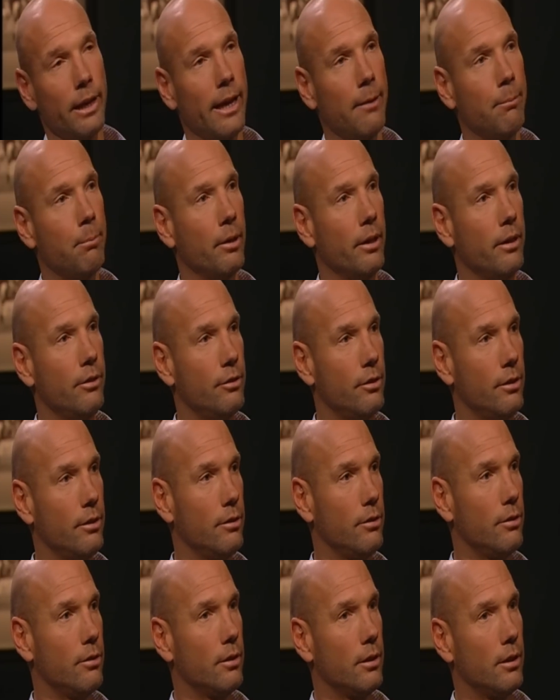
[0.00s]
had
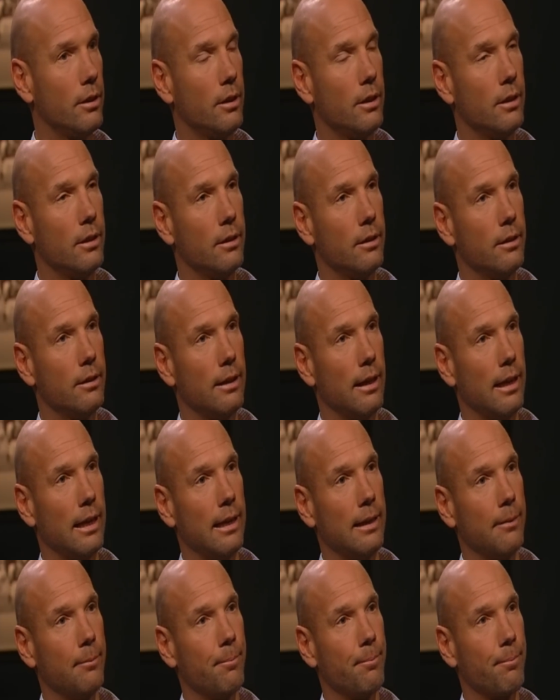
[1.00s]
pizzas.
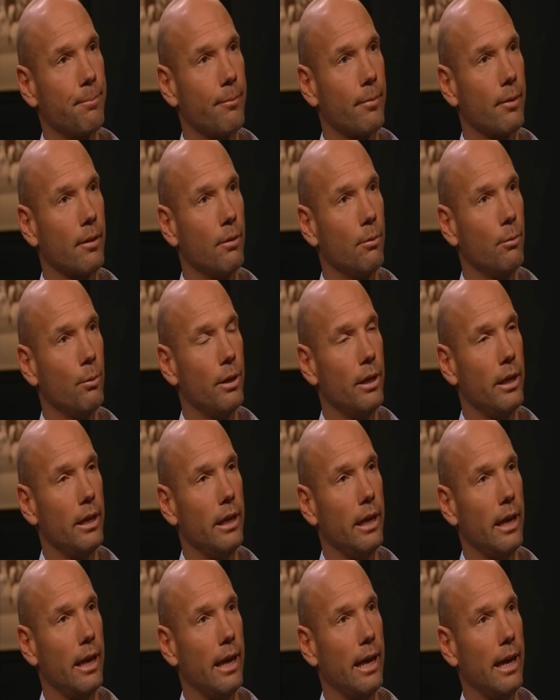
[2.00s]

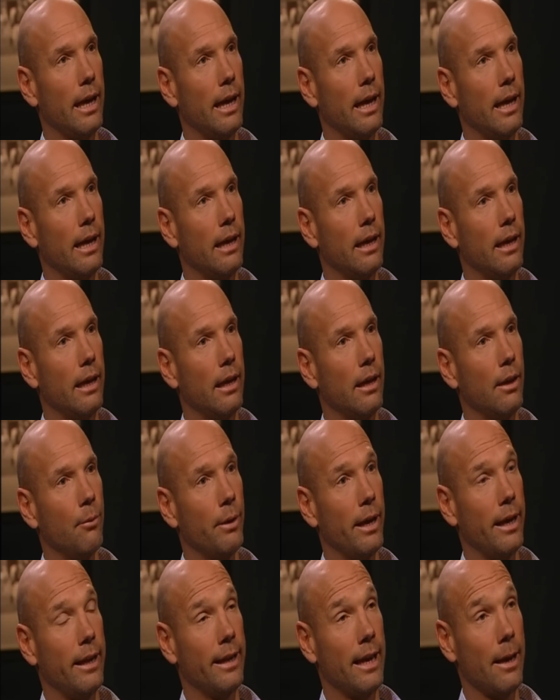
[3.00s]
We had
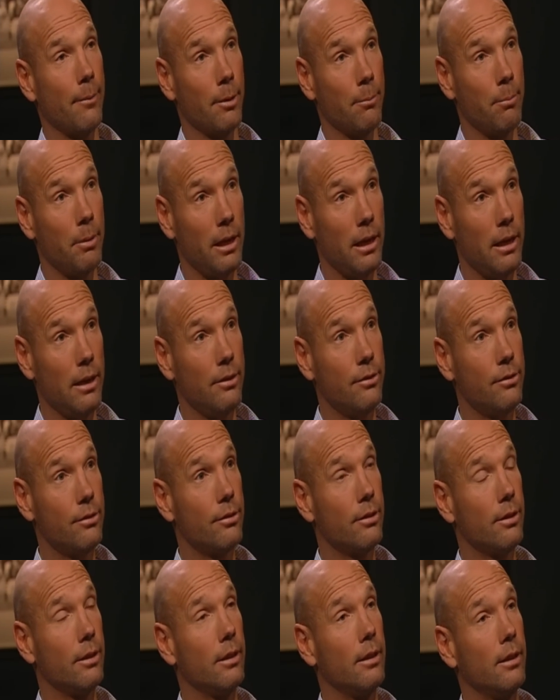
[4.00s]
a couple of
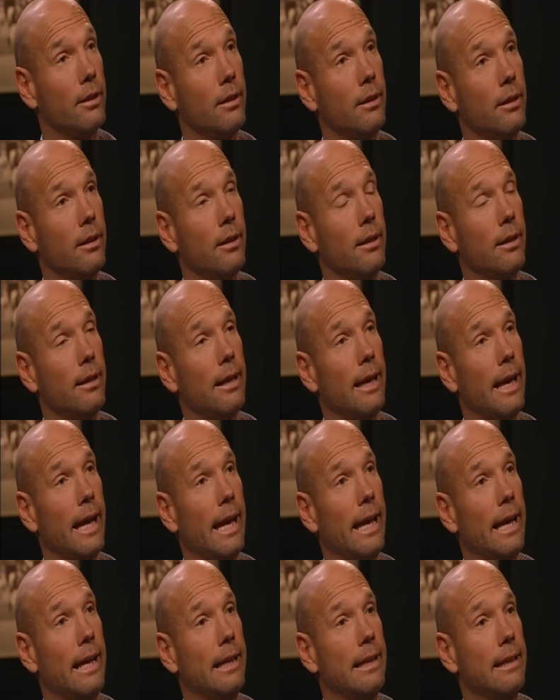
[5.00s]
beers,
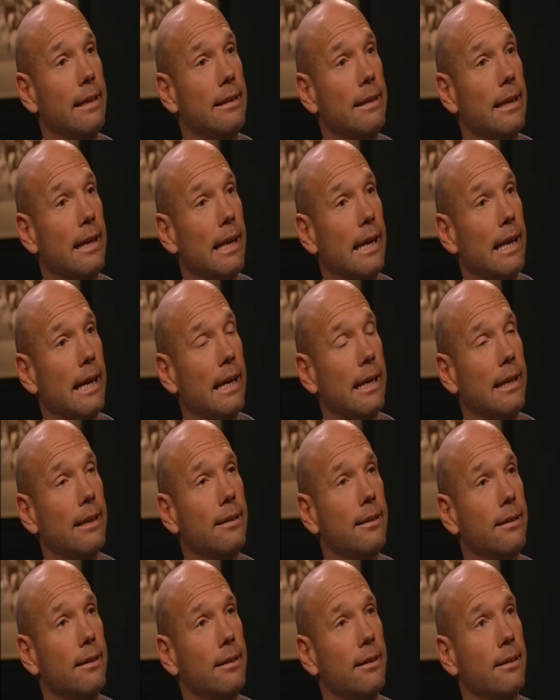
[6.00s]
and
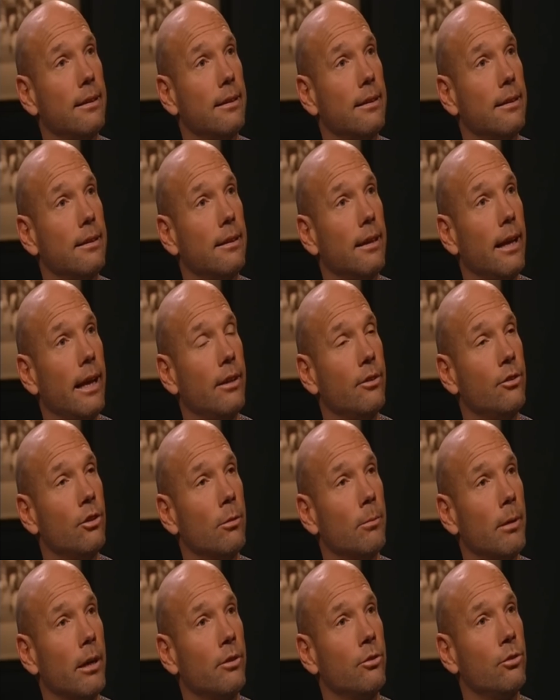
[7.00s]

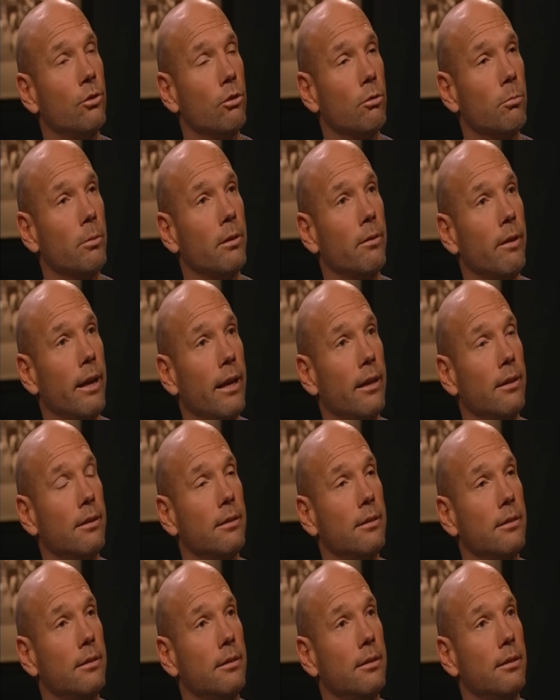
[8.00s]
Tomo talked me around
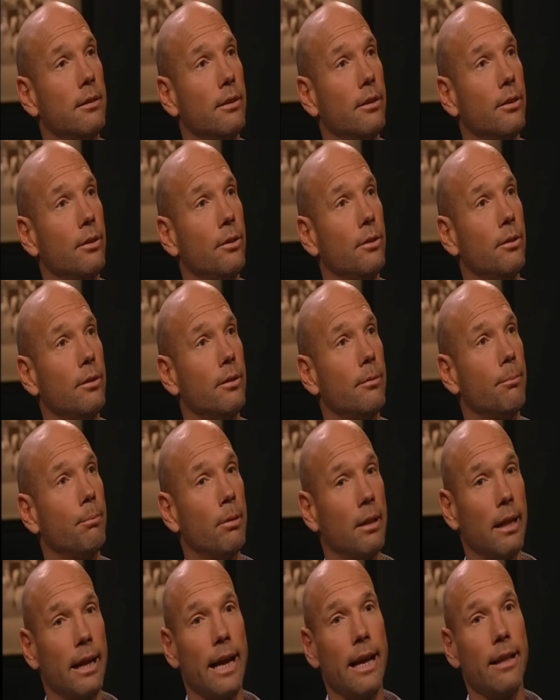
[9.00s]
to
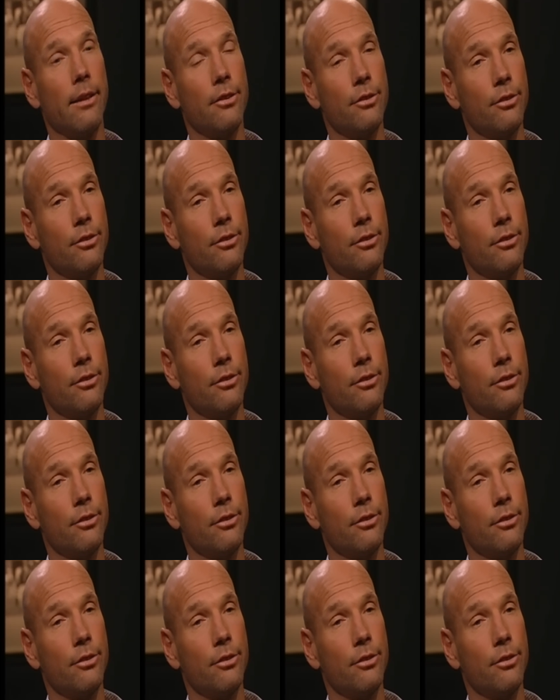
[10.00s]
play out the